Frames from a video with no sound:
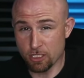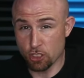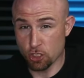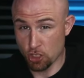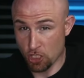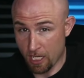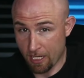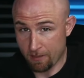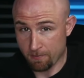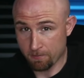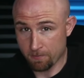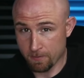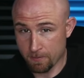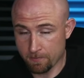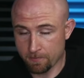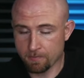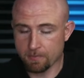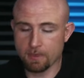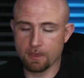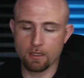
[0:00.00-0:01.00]
to shame,
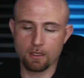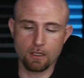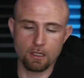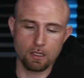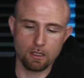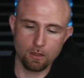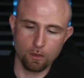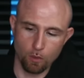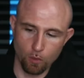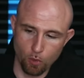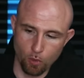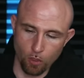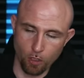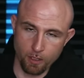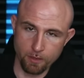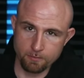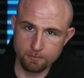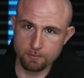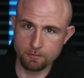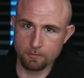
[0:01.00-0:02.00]

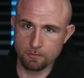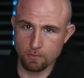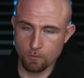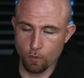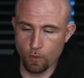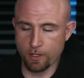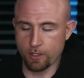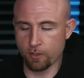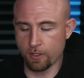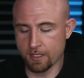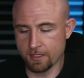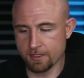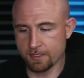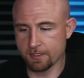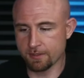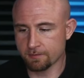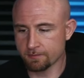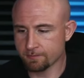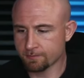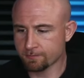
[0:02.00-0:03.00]
or whether it's